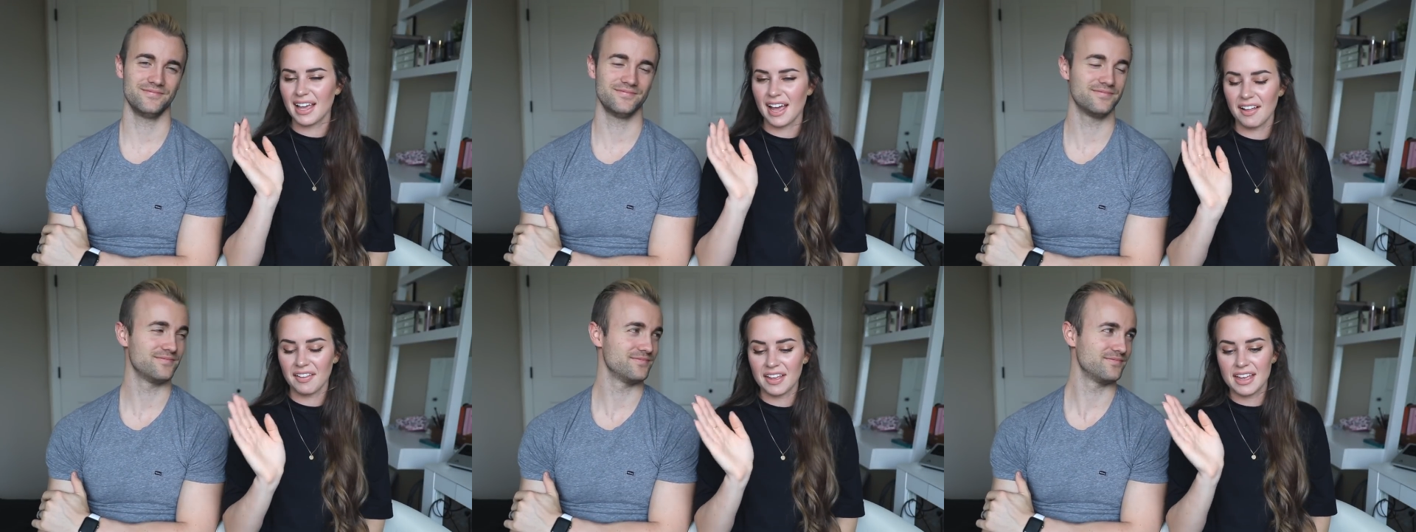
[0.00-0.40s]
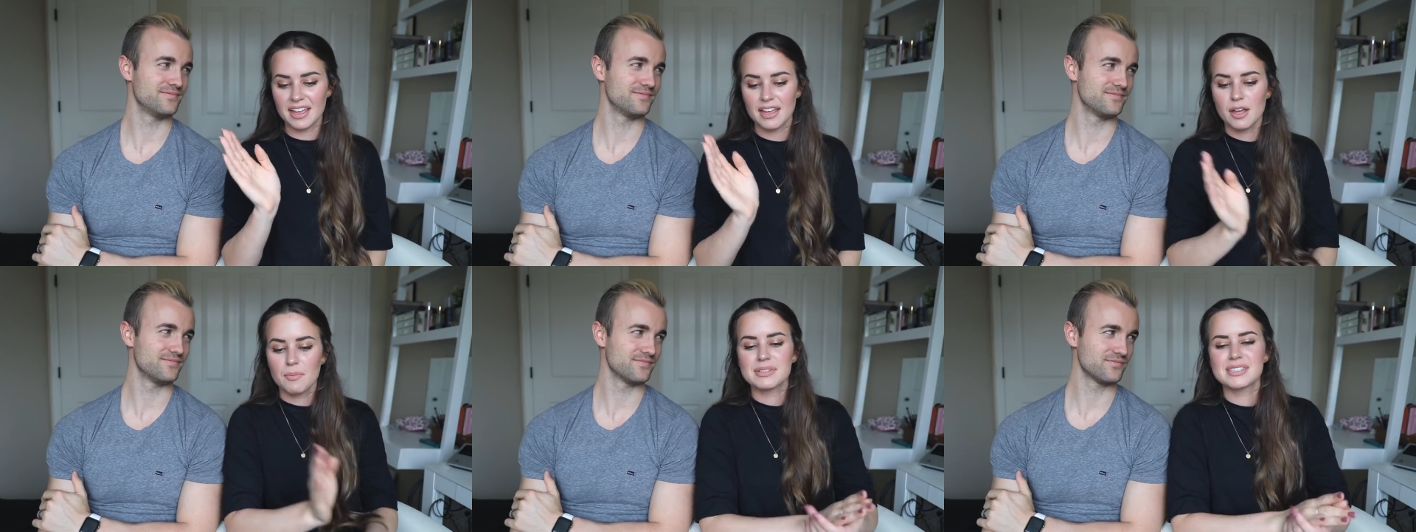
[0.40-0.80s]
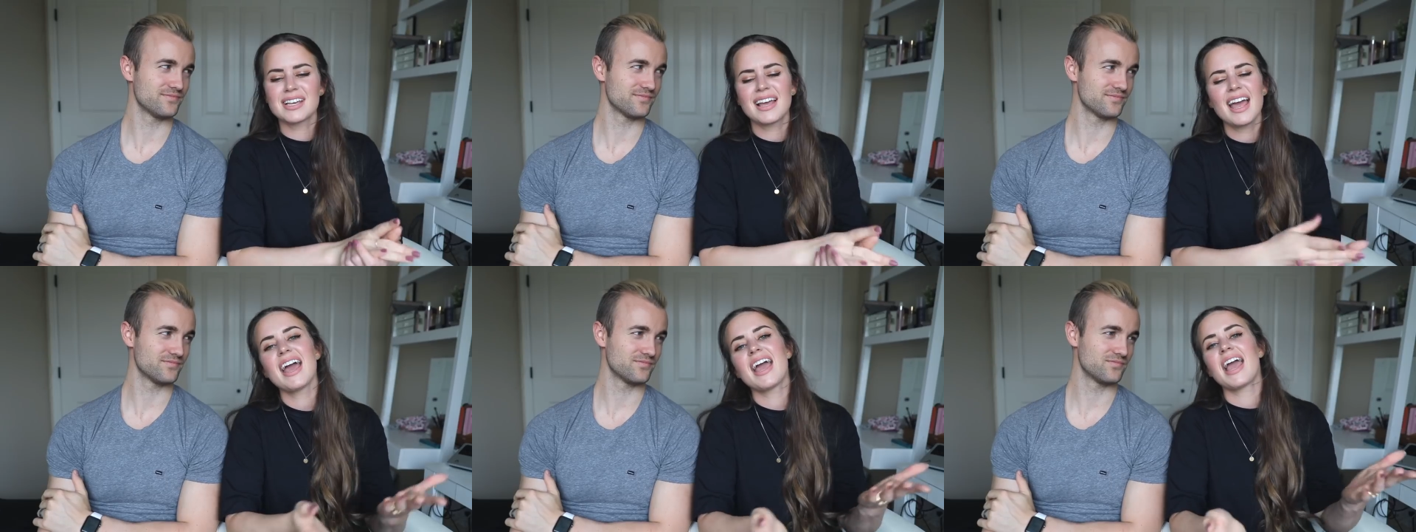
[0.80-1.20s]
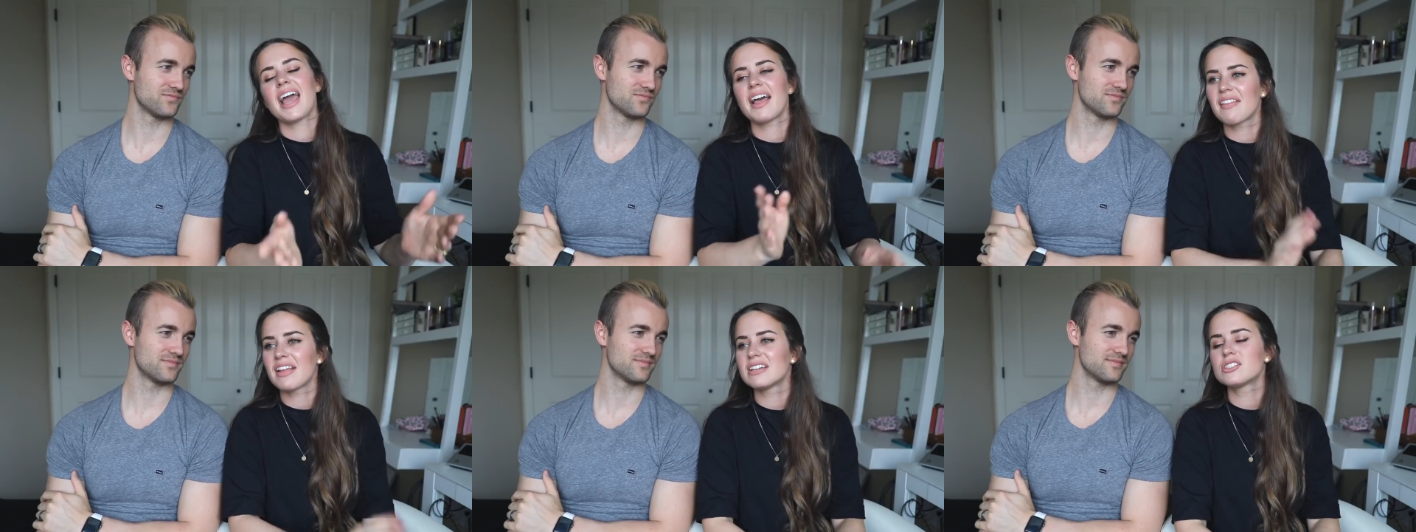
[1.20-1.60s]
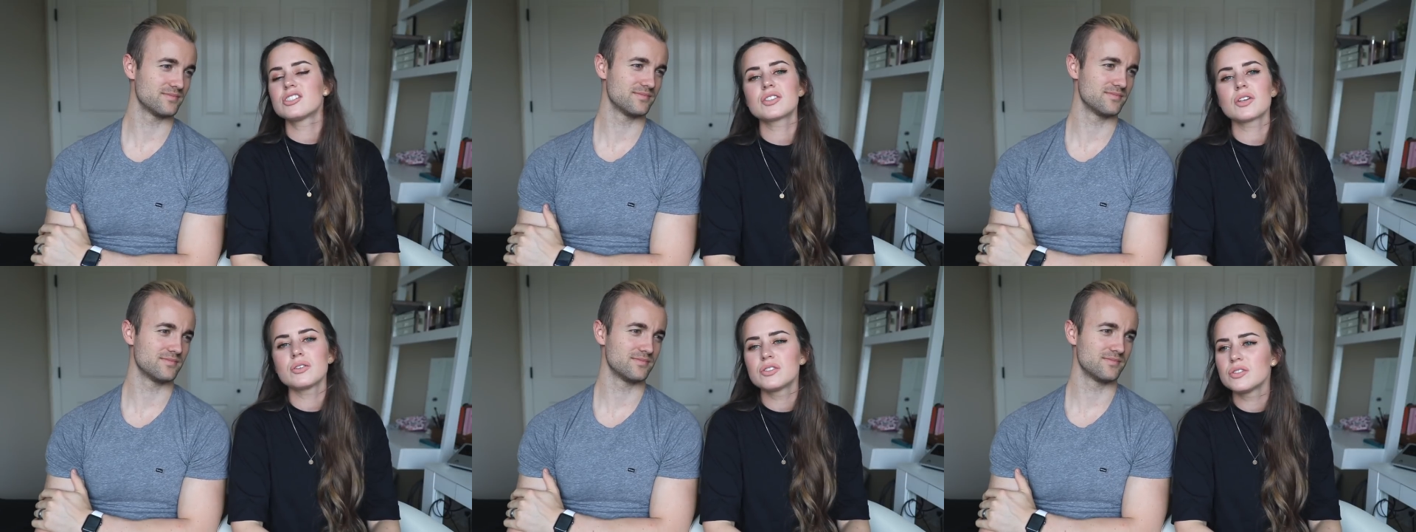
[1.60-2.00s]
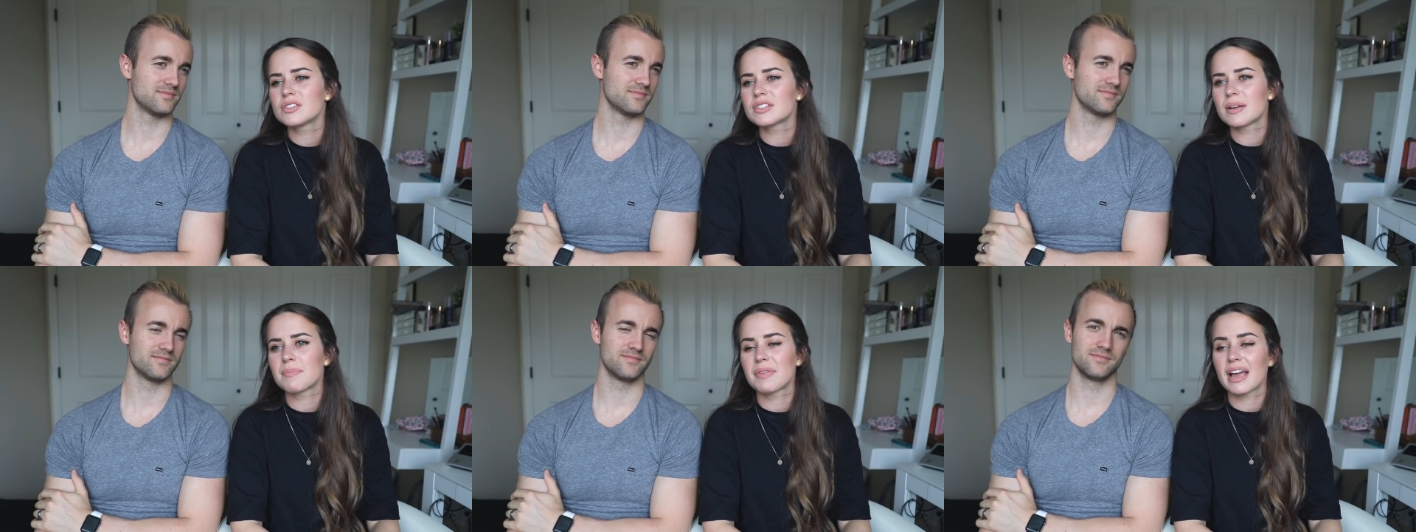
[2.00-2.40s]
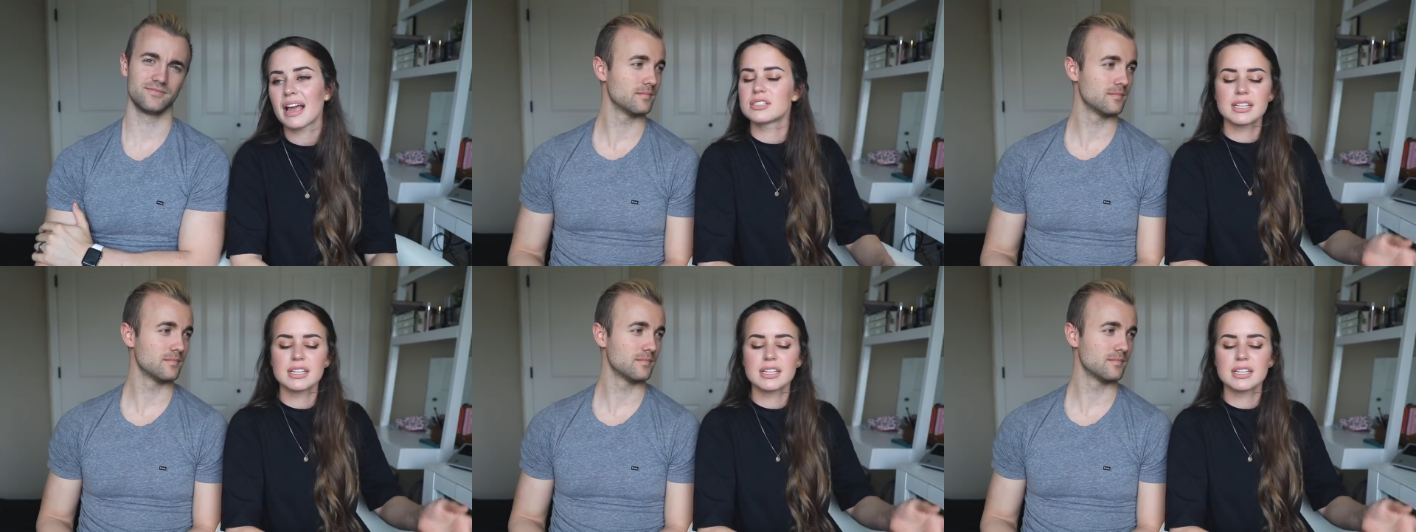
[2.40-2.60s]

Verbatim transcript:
Speaker 1: Kelly was like, hey, let's just go do something.